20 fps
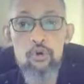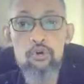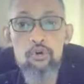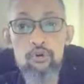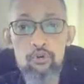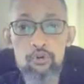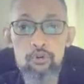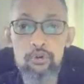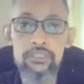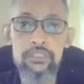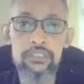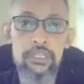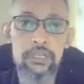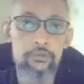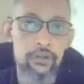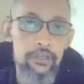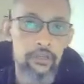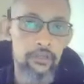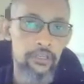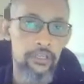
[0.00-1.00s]
cooler there,
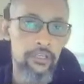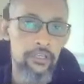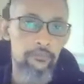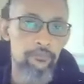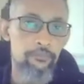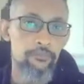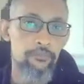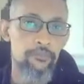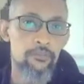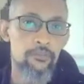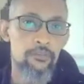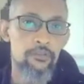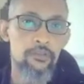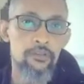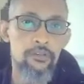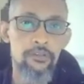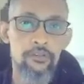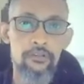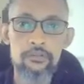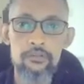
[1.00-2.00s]
right? Okay.
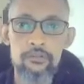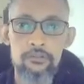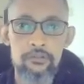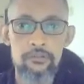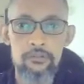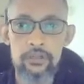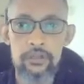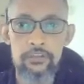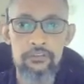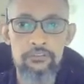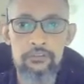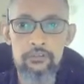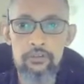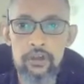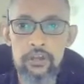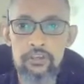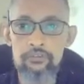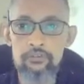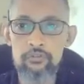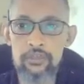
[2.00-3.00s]
As long
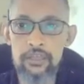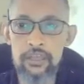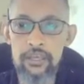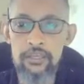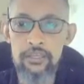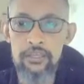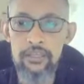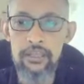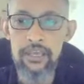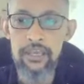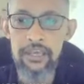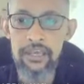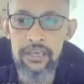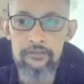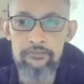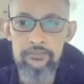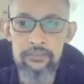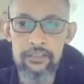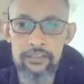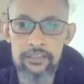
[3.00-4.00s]
as you can
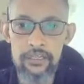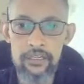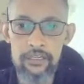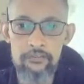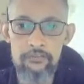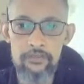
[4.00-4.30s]
have that kind of